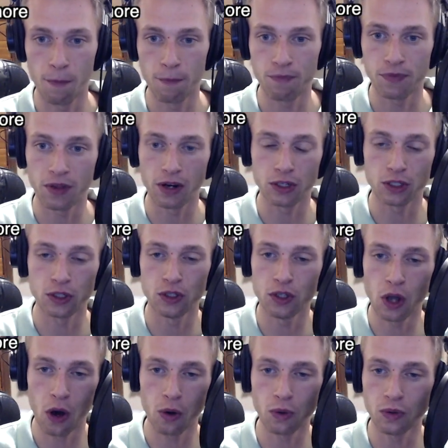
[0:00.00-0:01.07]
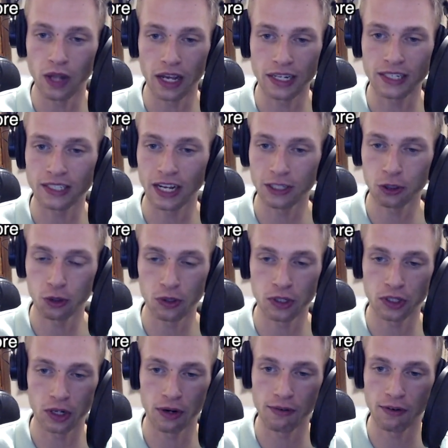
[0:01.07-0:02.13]
There's no like central
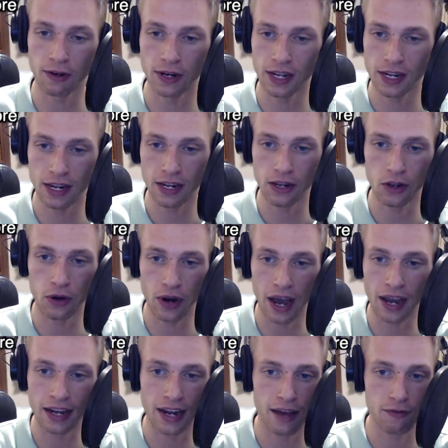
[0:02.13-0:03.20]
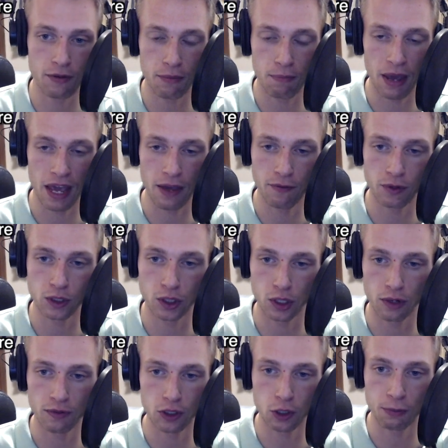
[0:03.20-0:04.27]
server needed. You're not gonna have to pay for
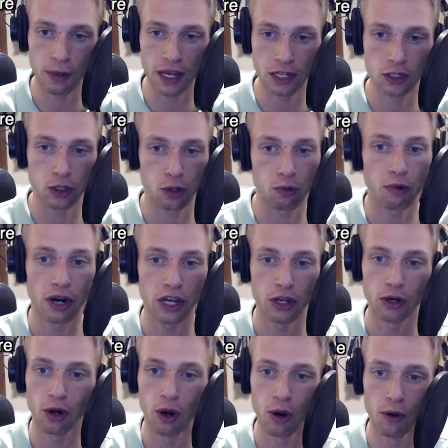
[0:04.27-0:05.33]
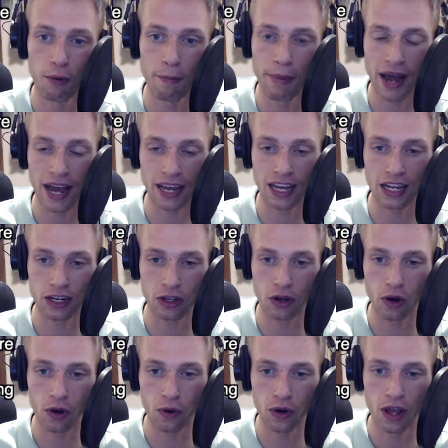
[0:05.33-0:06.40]
server space or write your own backend
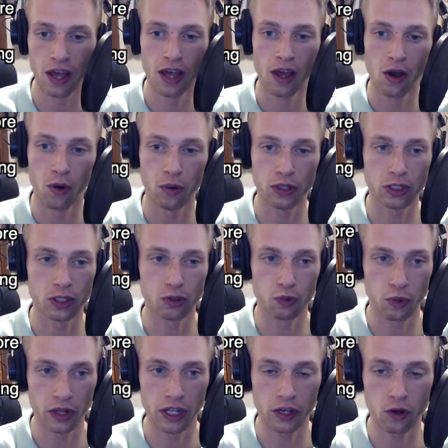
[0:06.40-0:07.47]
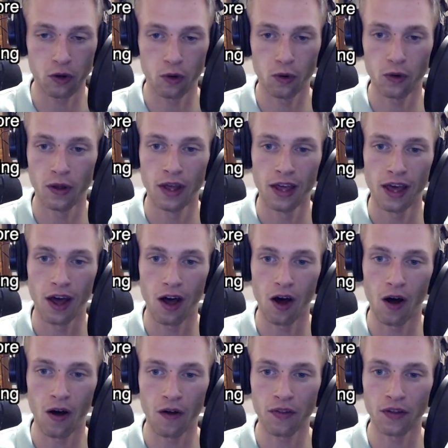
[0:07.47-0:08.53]
code, which is really cool.
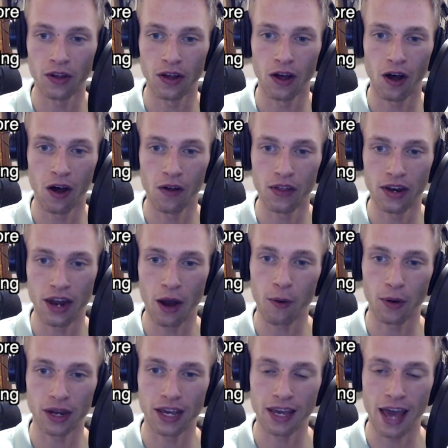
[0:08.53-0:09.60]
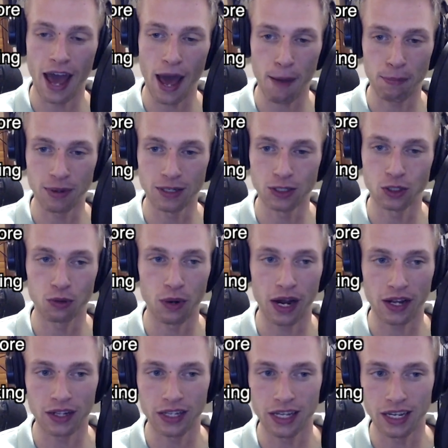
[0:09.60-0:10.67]
all the networking happens
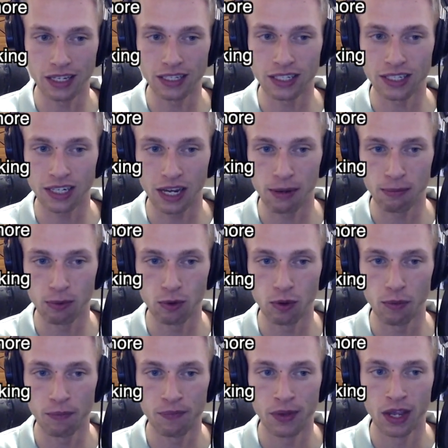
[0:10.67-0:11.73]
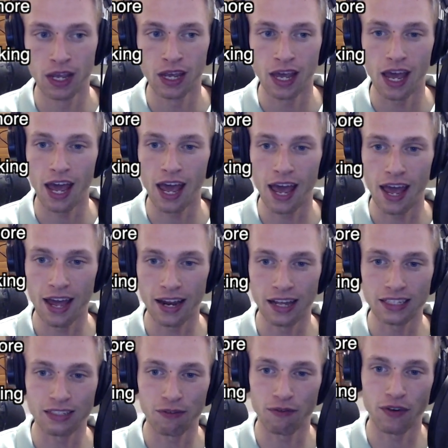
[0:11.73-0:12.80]
directly in the same room. And
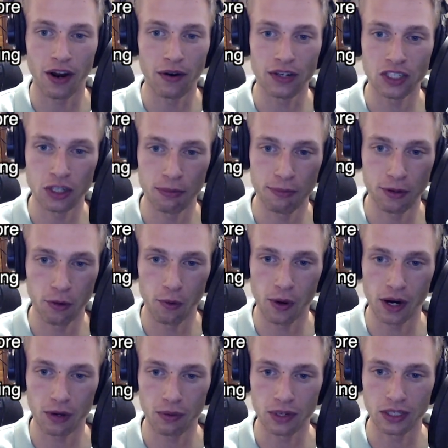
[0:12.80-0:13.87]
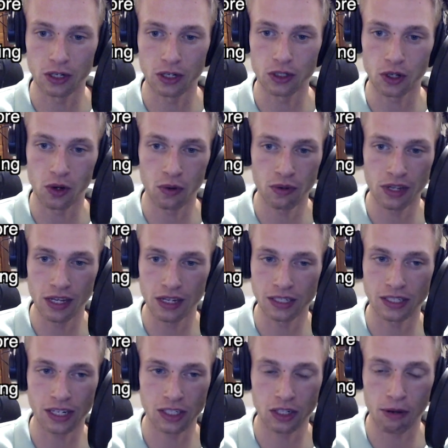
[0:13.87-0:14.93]
it's very simple to work with. only
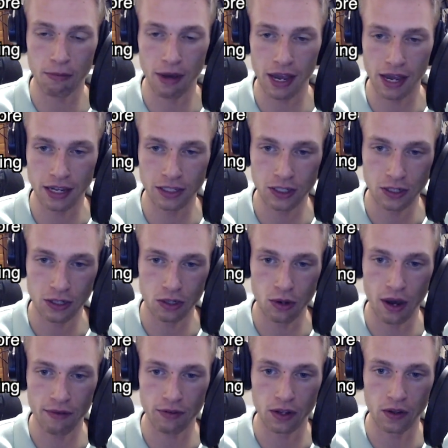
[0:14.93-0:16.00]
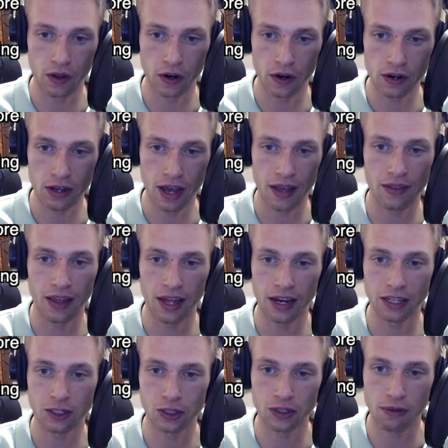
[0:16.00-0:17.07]
6 commands you have to learn, and then
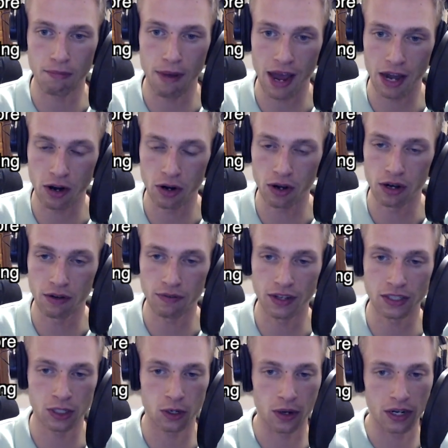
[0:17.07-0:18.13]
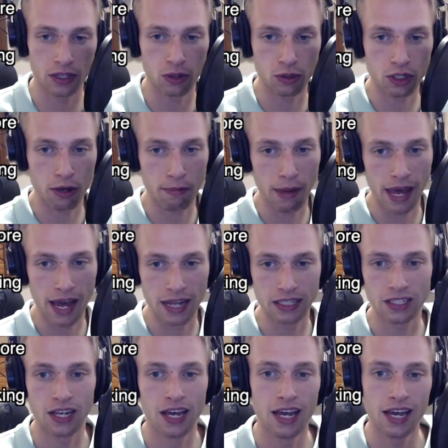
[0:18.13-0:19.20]
it's just a matter of integrating those commands
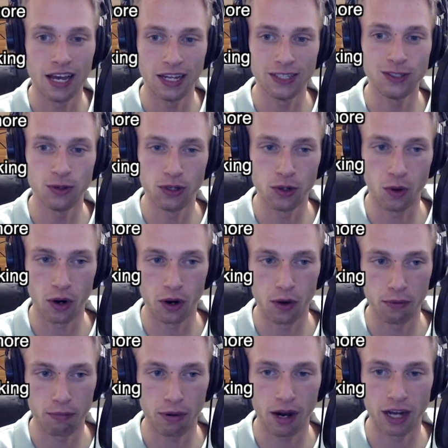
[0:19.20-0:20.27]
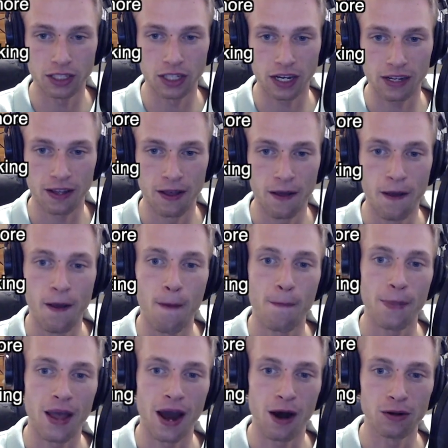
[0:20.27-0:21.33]
into your own project.
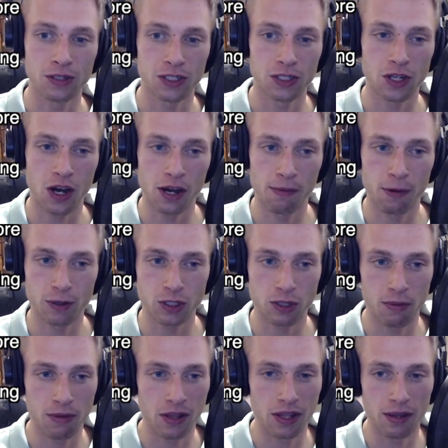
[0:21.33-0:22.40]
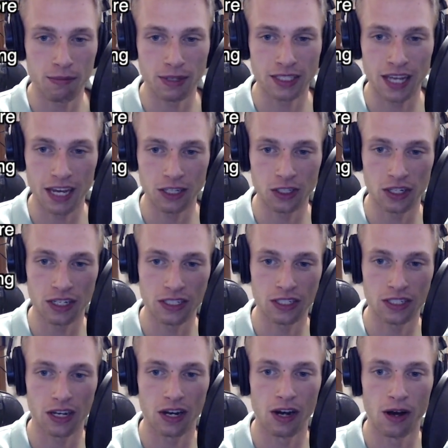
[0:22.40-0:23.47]
Now, to talk about some of the limitations,
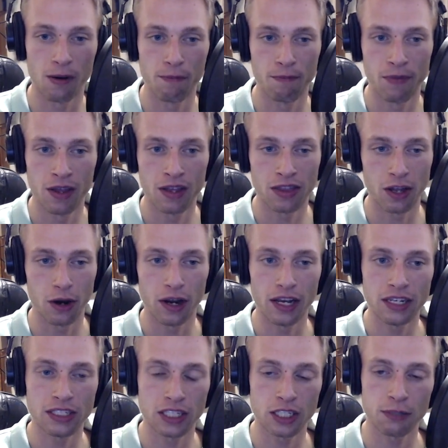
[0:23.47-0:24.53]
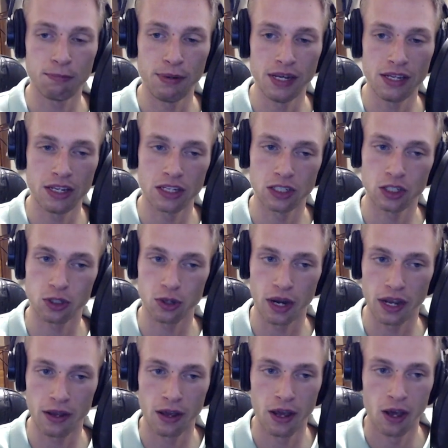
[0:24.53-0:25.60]
there is a speed constraint
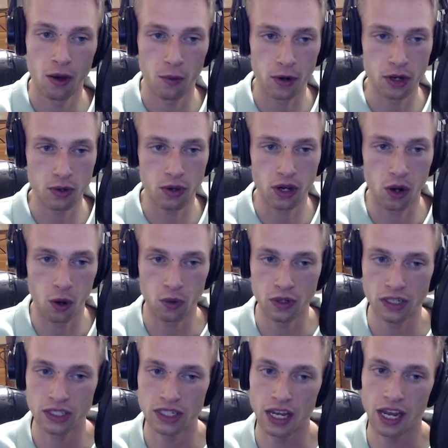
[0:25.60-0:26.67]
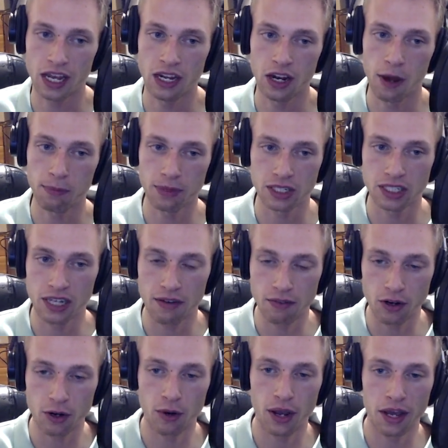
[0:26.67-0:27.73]
where you can only send up to 7
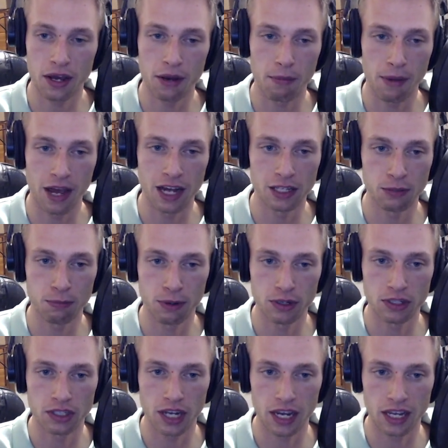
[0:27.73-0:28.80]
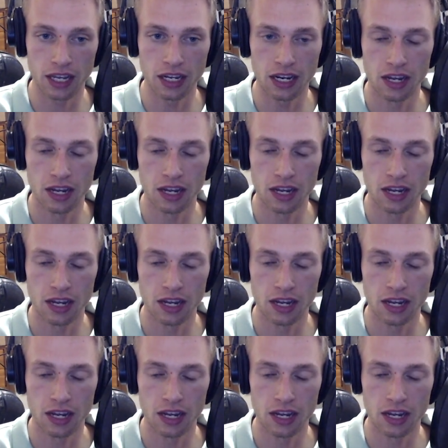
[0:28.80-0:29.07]
or 8 commands per second.